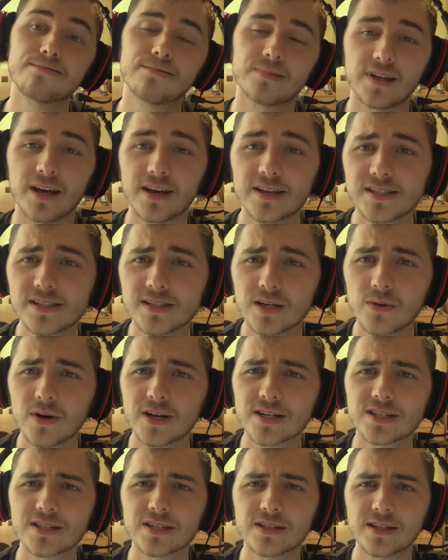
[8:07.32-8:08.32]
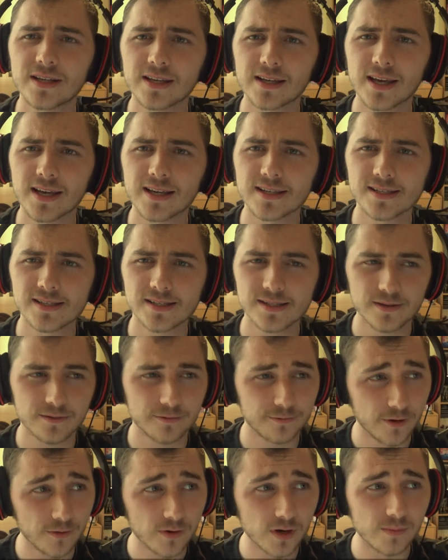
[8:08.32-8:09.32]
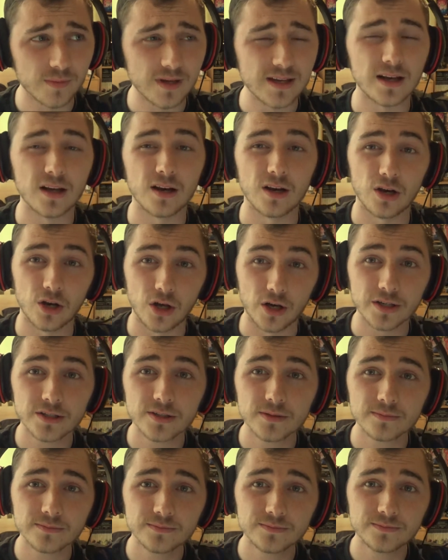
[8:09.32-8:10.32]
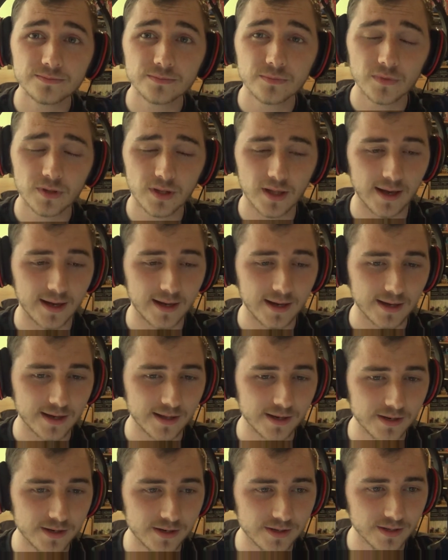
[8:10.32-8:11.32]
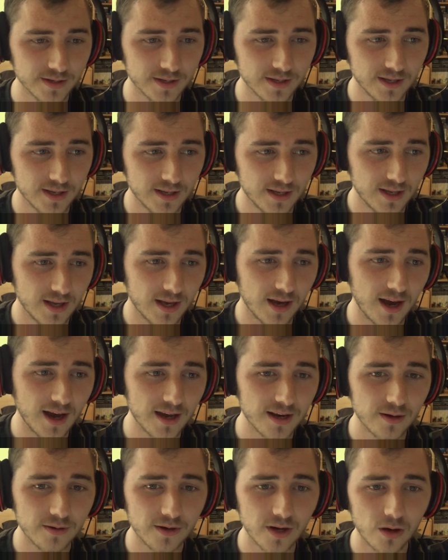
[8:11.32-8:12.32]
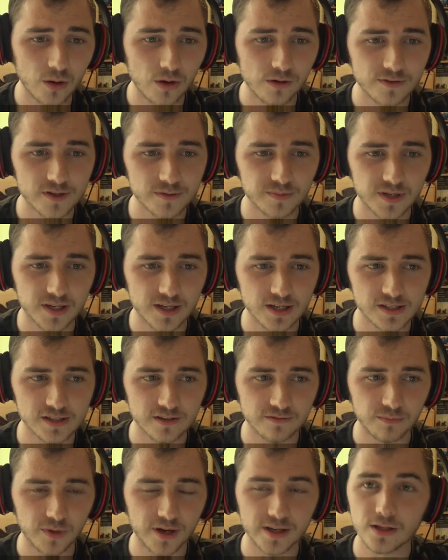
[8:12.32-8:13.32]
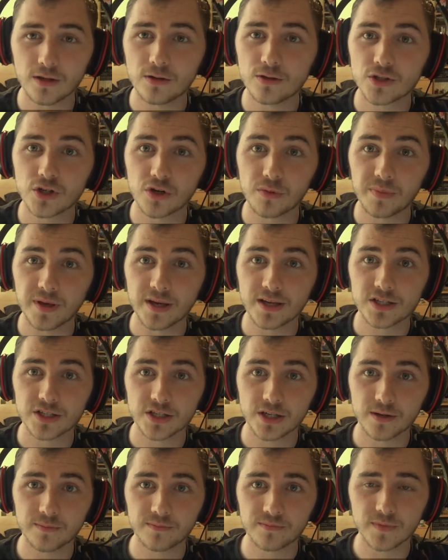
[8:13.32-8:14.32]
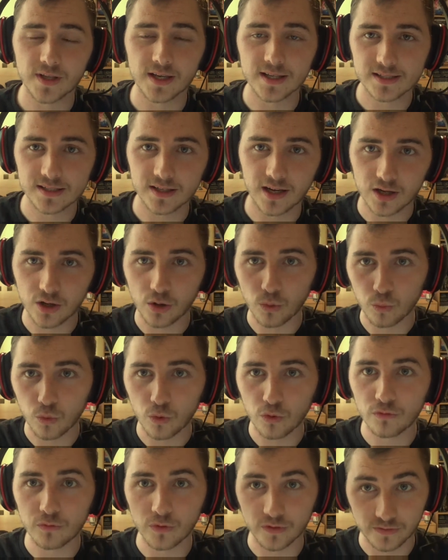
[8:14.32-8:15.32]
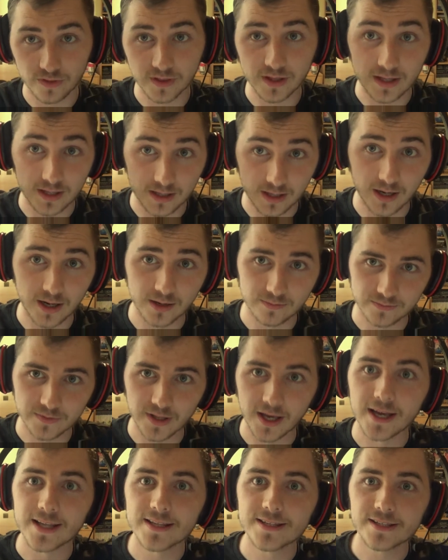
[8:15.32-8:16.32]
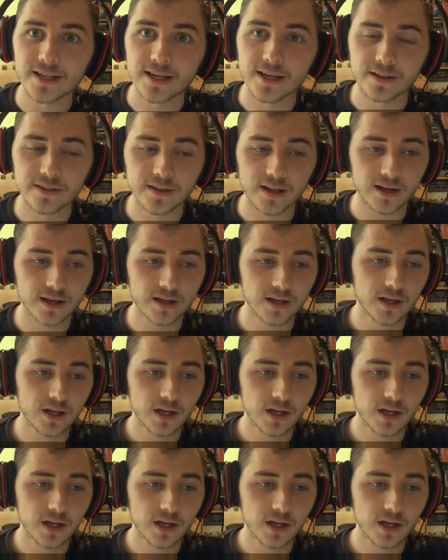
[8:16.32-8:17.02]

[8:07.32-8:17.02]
Now this is a question that gets thrown at me a lot, and I don't know if it's because of my YouTube picture. It's like a wolf with the headset and that.